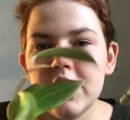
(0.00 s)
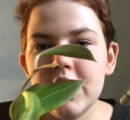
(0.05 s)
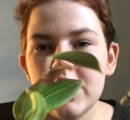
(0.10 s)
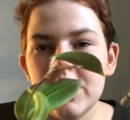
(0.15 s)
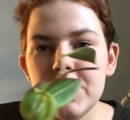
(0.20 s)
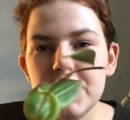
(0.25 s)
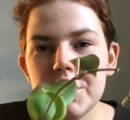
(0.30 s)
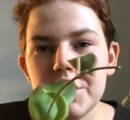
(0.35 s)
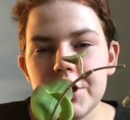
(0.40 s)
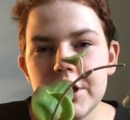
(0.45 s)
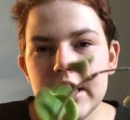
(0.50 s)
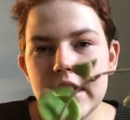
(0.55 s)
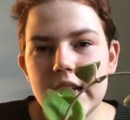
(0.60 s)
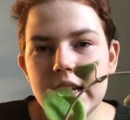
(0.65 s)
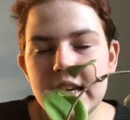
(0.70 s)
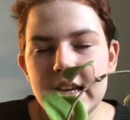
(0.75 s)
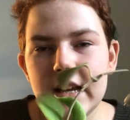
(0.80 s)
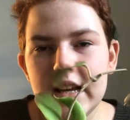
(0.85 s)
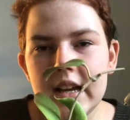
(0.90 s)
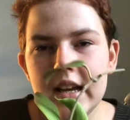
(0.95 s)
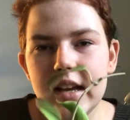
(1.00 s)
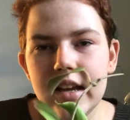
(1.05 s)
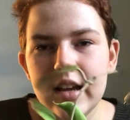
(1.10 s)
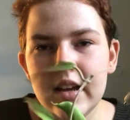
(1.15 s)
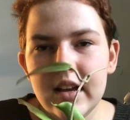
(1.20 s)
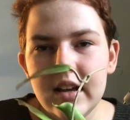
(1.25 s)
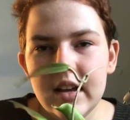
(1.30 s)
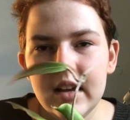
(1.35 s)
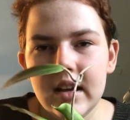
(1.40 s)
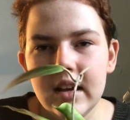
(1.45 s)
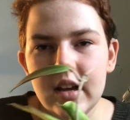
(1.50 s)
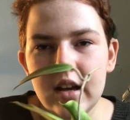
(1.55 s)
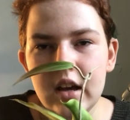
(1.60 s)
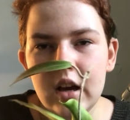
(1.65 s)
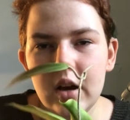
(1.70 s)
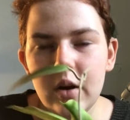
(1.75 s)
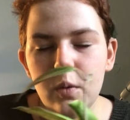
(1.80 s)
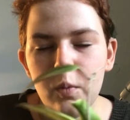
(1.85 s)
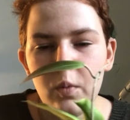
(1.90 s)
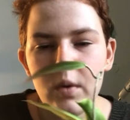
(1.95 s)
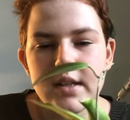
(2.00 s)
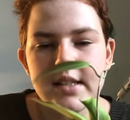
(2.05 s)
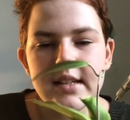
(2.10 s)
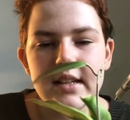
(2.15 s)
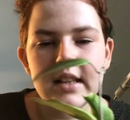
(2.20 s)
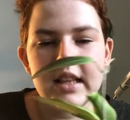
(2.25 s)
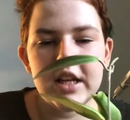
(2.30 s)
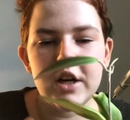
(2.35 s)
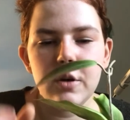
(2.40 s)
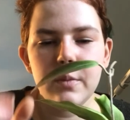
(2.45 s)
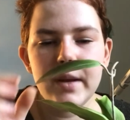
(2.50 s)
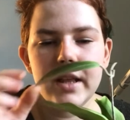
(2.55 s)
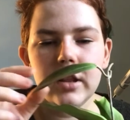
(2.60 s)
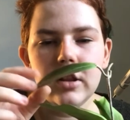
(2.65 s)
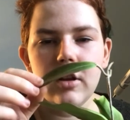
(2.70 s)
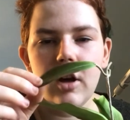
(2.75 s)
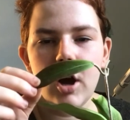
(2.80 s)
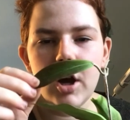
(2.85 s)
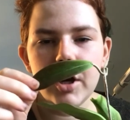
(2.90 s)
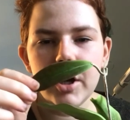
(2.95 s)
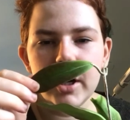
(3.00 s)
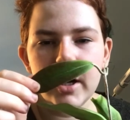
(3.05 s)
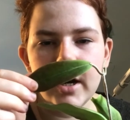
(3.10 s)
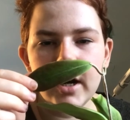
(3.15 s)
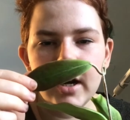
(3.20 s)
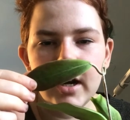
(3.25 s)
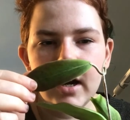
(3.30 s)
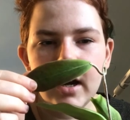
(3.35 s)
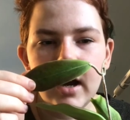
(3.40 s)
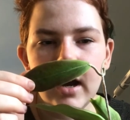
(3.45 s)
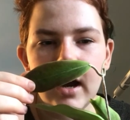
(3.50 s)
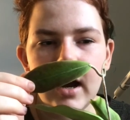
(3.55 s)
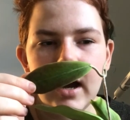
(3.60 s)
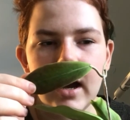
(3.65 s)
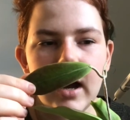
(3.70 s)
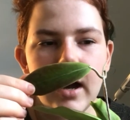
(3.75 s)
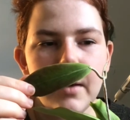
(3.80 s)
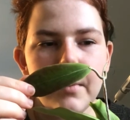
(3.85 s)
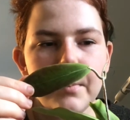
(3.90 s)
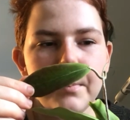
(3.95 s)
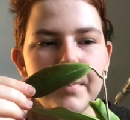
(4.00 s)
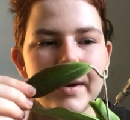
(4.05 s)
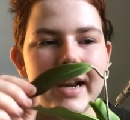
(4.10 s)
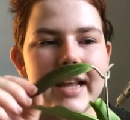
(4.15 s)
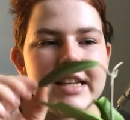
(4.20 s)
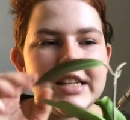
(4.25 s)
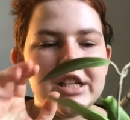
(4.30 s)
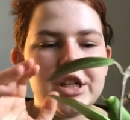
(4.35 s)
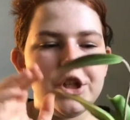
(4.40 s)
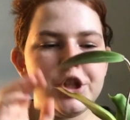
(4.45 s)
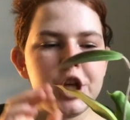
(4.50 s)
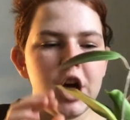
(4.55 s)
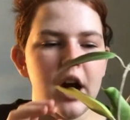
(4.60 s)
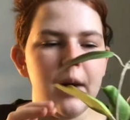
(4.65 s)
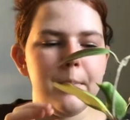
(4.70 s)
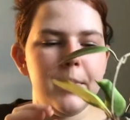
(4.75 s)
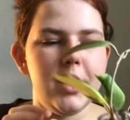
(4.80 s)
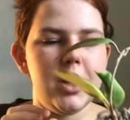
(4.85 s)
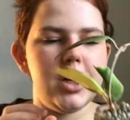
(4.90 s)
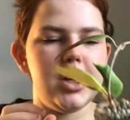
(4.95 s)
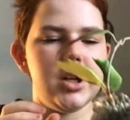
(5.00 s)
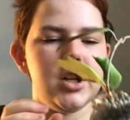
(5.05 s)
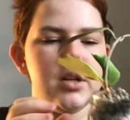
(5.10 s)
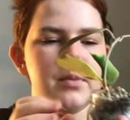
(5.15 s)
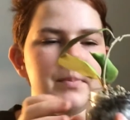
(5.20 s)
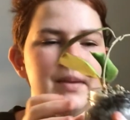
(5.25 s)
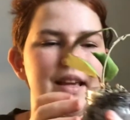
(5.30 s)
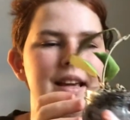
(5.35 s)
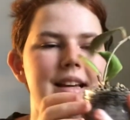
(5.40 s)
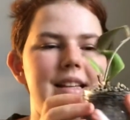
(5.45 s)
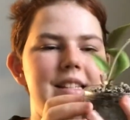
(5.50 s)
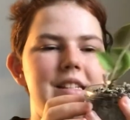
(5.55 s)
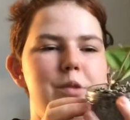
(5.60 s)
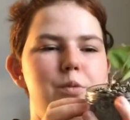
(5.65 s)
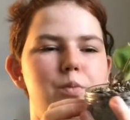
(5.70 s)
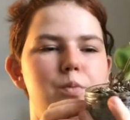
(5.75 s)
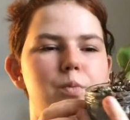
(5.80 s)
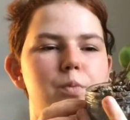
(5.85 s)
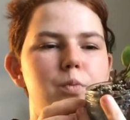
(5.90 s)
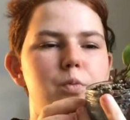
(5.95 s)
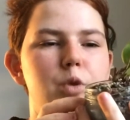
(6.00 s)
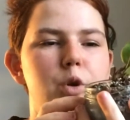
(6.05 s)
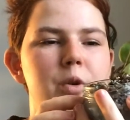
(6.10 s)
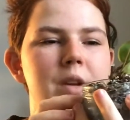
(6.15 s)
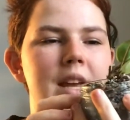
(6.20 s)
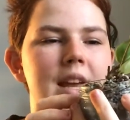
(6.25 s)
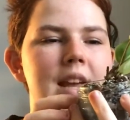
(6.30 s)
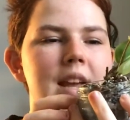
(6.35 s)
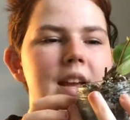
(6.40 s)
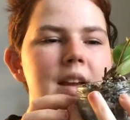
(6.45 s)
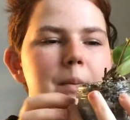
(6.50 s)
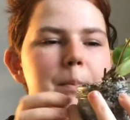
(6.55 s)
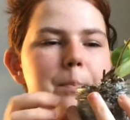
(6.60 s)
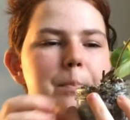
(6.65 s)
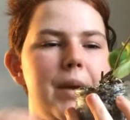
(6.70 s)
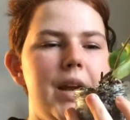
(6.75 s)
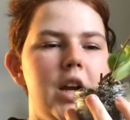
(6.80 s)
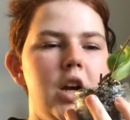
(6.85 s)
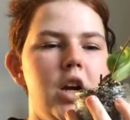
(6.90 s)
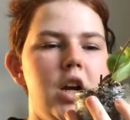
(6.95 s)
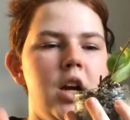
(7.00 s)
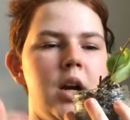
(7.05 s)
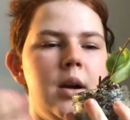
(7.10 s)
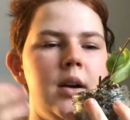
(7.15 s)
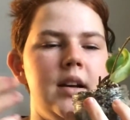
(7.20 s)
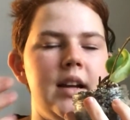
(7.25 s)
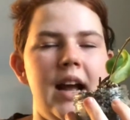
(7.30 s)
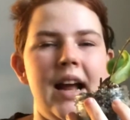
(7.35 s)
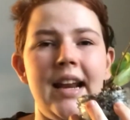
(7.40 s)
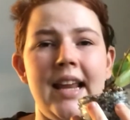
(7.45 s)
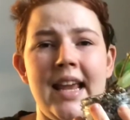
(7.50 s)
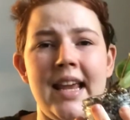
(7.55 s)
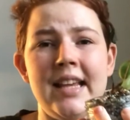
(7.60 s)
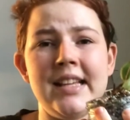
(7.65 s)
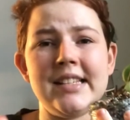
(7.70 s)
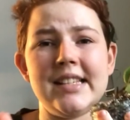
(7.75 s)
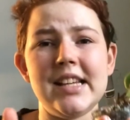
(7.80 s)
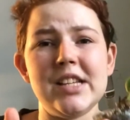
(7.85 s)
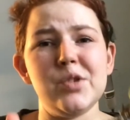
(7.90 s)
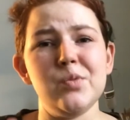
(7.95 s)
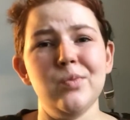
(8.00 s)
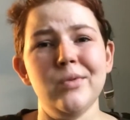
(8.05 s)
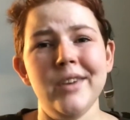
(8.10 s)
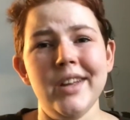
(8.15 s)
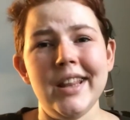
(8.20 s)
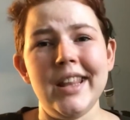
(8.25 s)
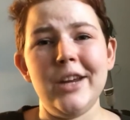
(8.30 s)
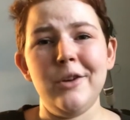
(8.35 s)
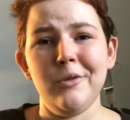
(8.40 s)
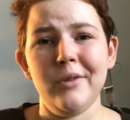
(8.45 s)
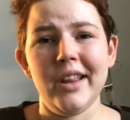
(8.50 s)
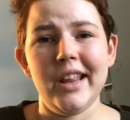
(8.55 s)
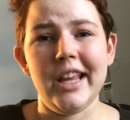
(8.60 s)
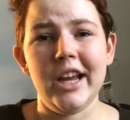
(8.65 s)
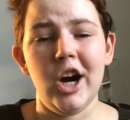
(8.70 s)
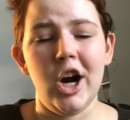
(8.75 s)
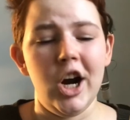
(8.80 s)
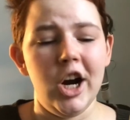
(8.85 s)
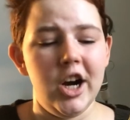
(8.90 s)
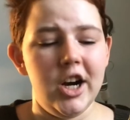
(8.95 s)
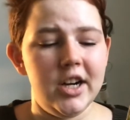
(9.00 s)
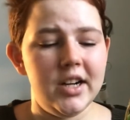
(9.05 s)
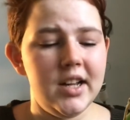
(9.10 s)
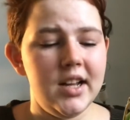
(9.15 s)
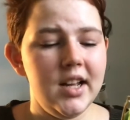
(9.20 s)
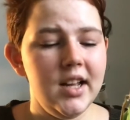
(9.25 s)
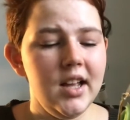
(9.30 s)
She was a little bit longer, but I did chop her because rooting bigger cuttings is really, really hard.